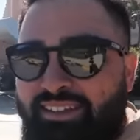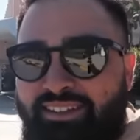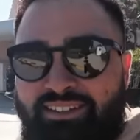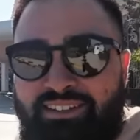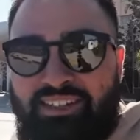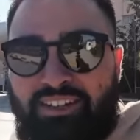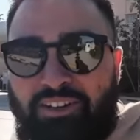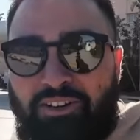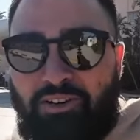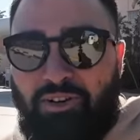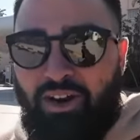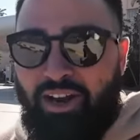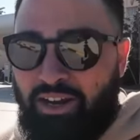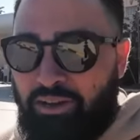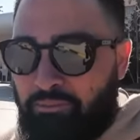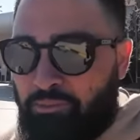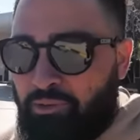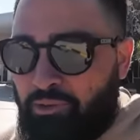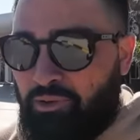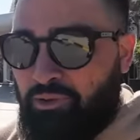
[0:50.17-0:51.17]
this
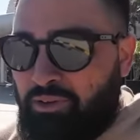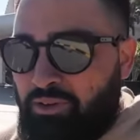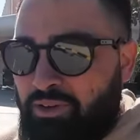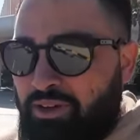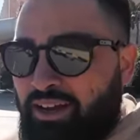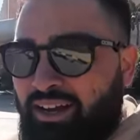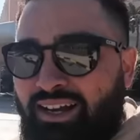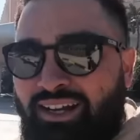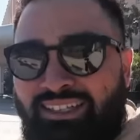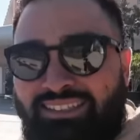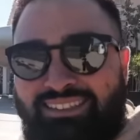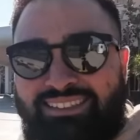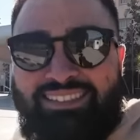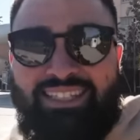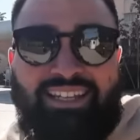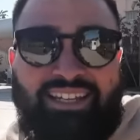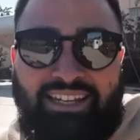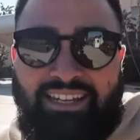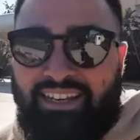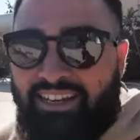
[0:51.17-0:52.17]
incredible
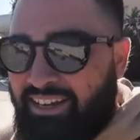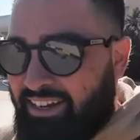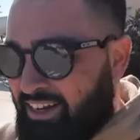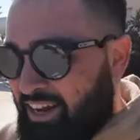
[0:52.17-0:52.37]
city.